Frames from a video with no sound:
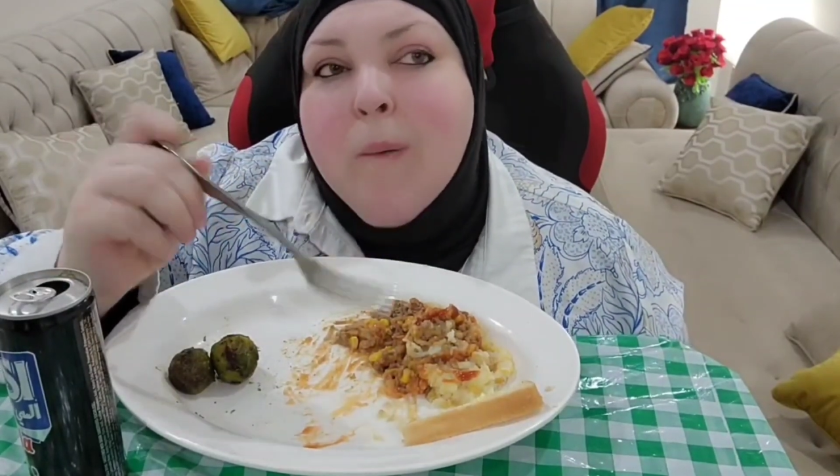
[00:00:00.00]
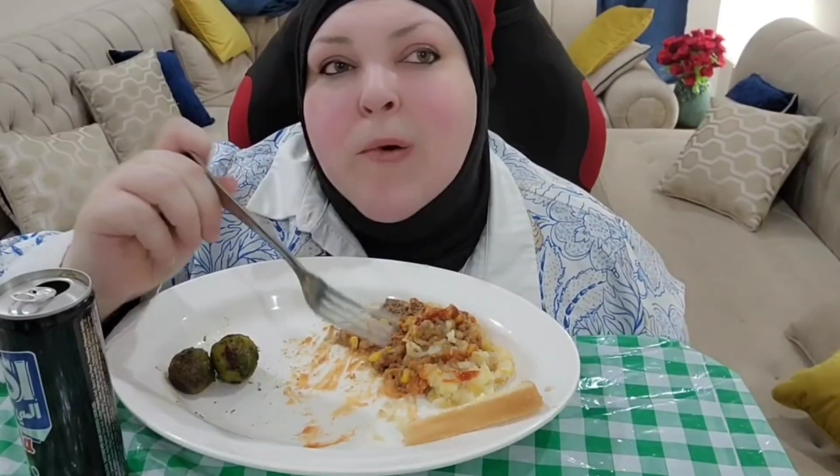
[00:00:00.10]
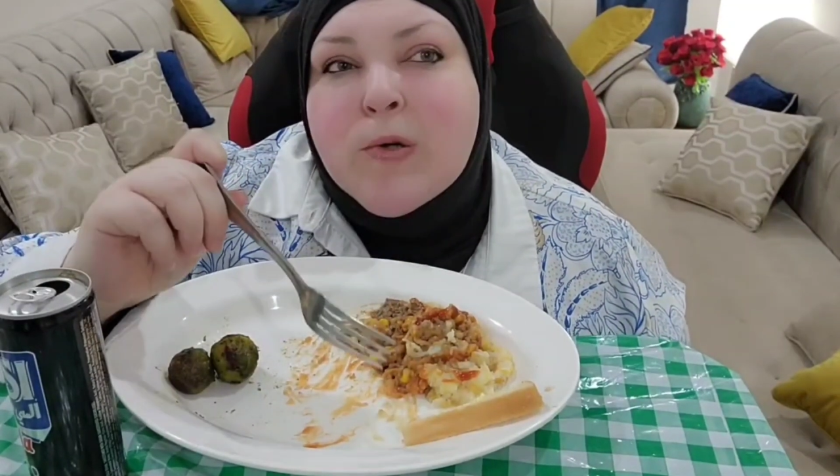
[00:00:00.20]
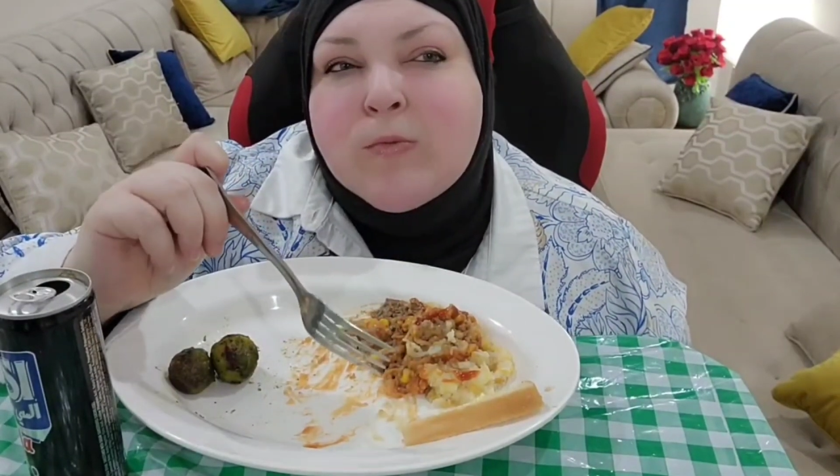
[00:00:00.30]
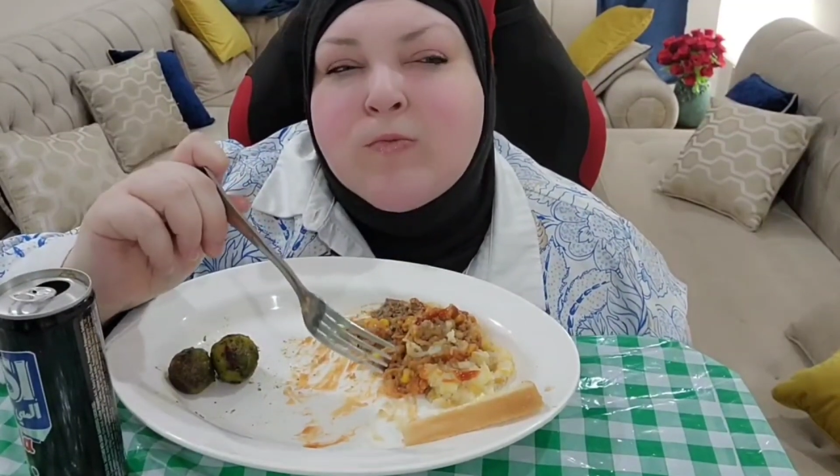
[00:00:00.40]

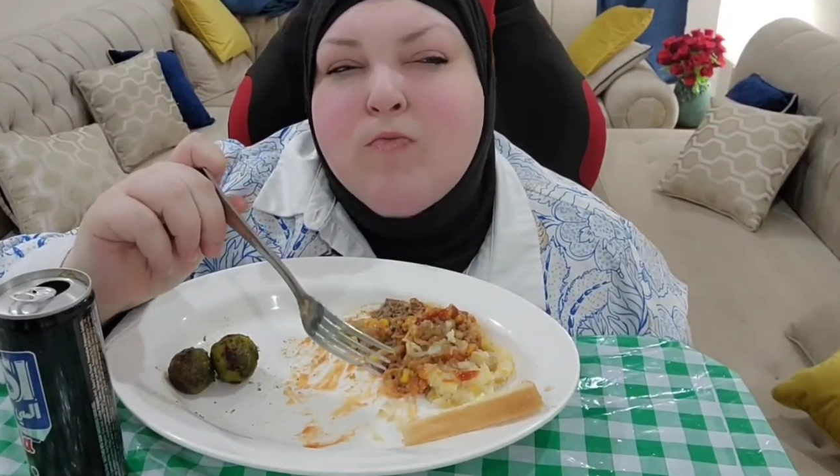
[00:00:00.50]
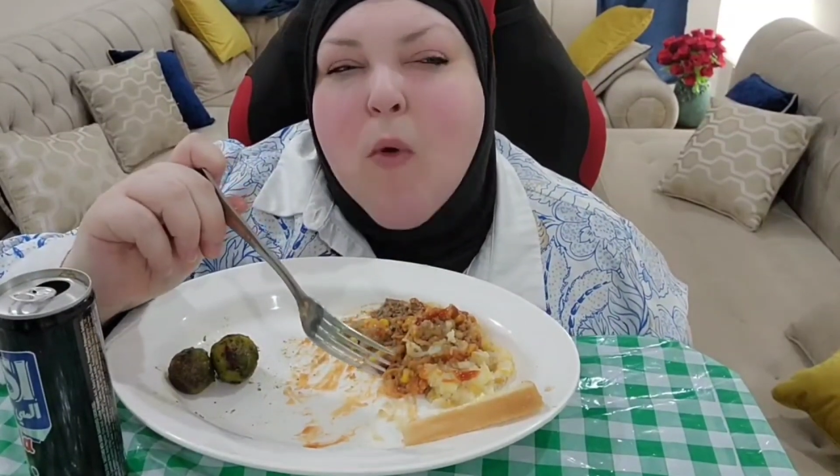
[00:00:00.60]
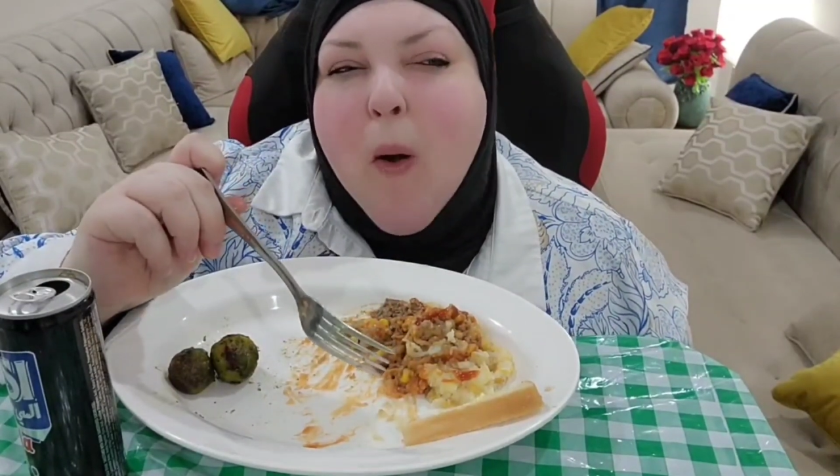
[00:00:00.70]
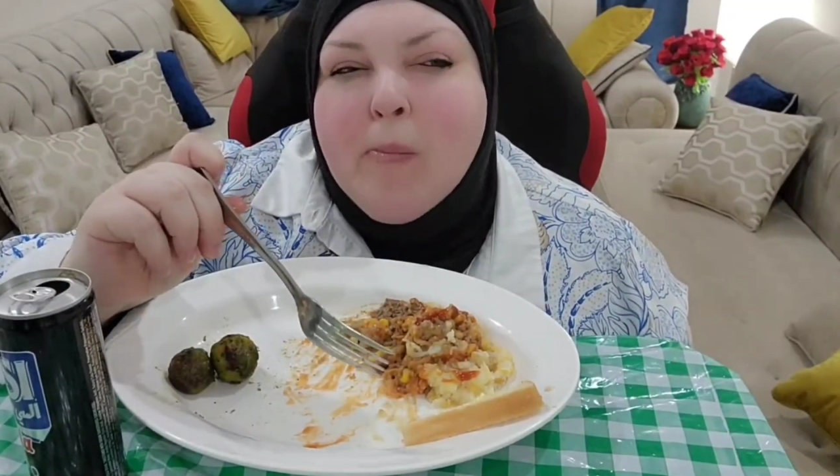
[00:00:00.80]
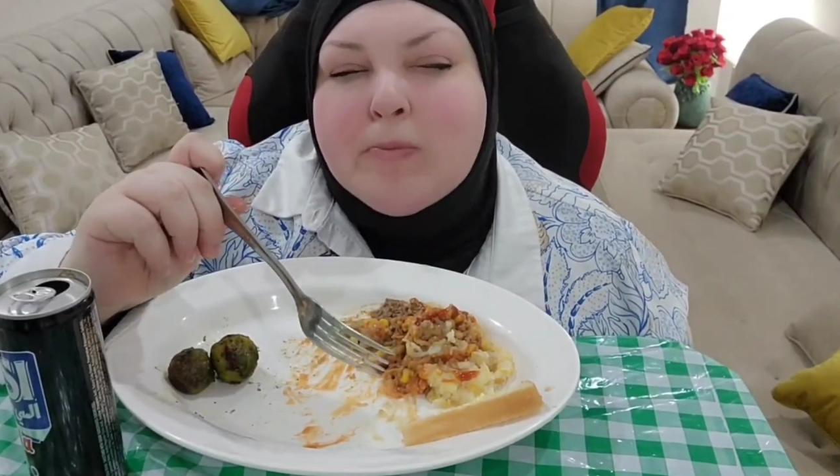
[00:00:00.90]
Yeah, look what a
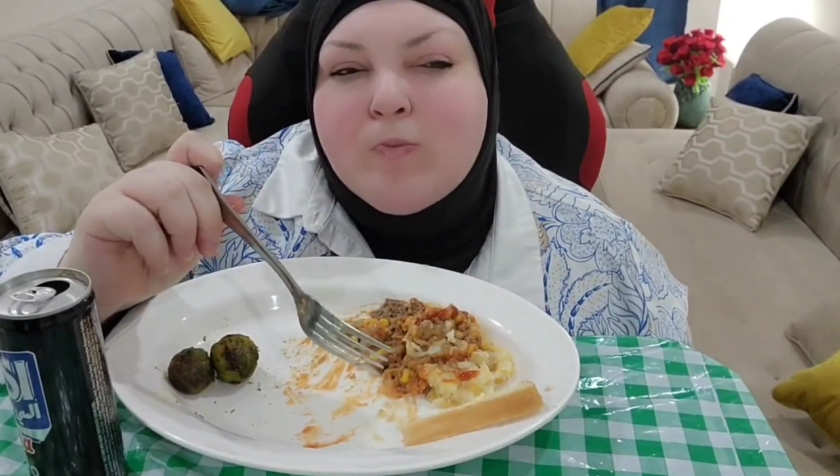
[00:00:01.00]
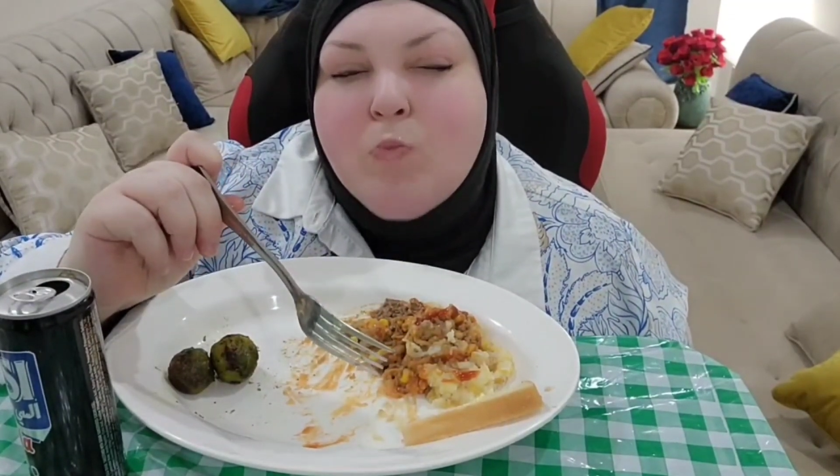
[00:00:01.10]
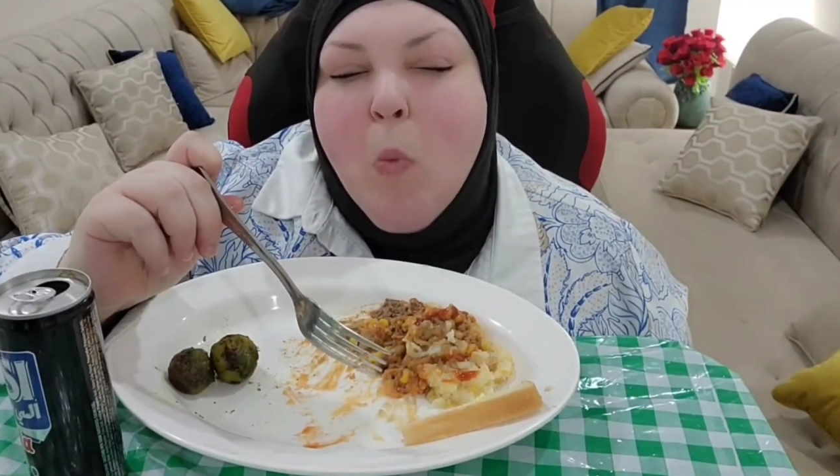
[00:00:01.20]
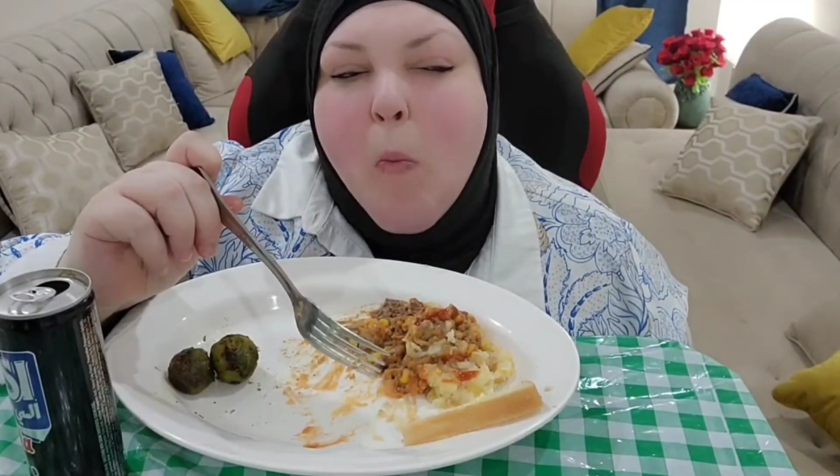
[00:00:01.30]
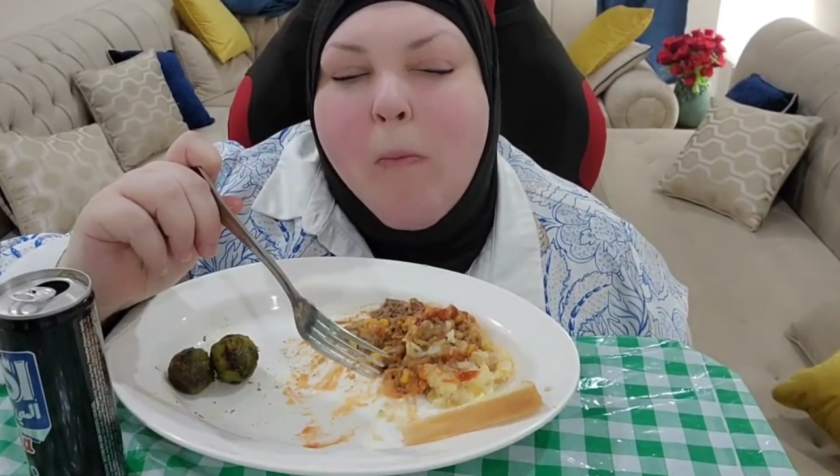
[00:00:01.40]
horrible job